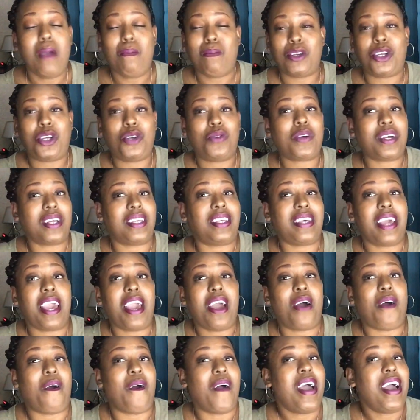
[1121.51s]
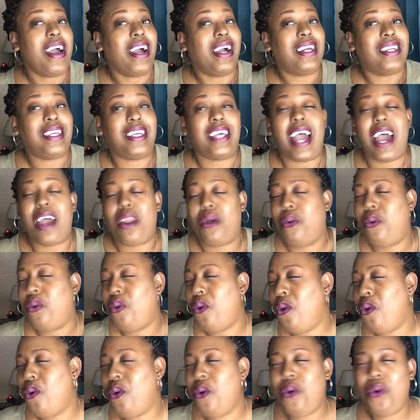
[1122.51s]
But you could tell China,
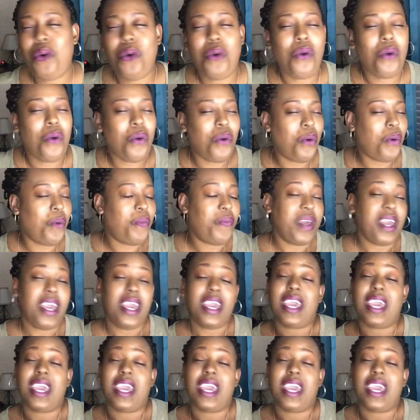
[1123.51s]
whoo,